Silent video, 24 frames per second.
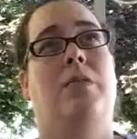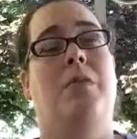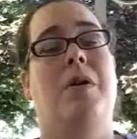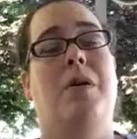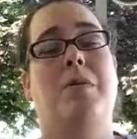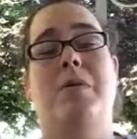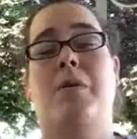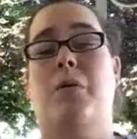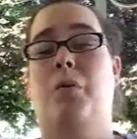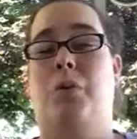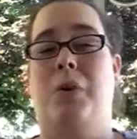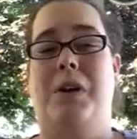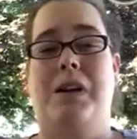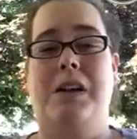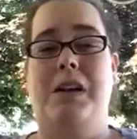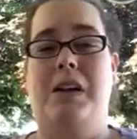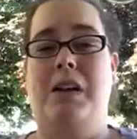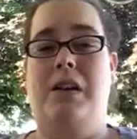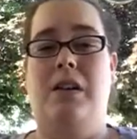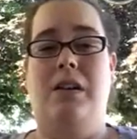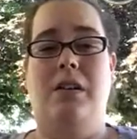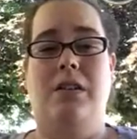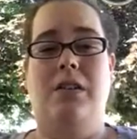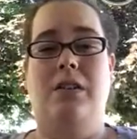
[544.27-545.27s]
maybe a
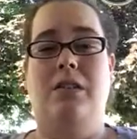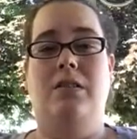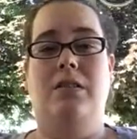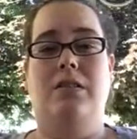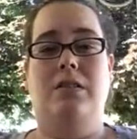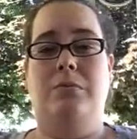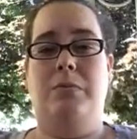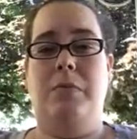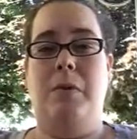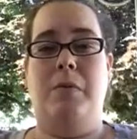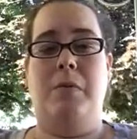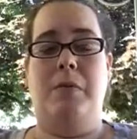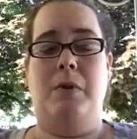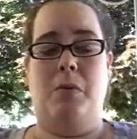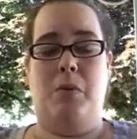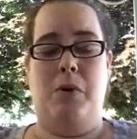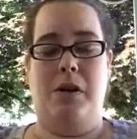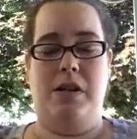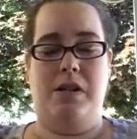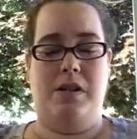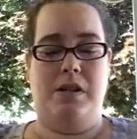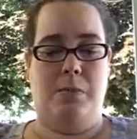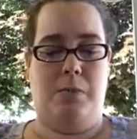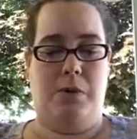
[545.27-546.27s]
week
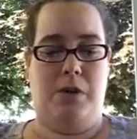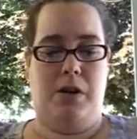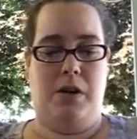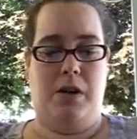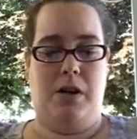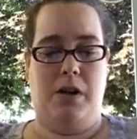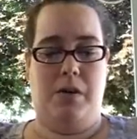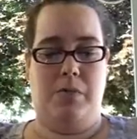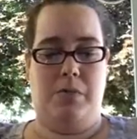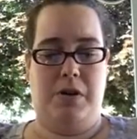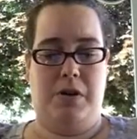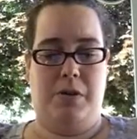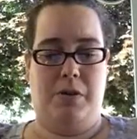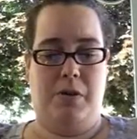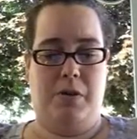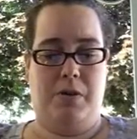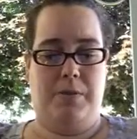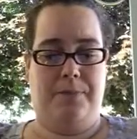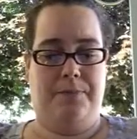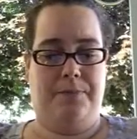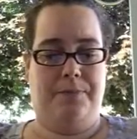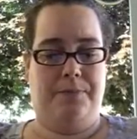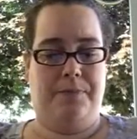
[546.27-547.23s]
to burn a big one.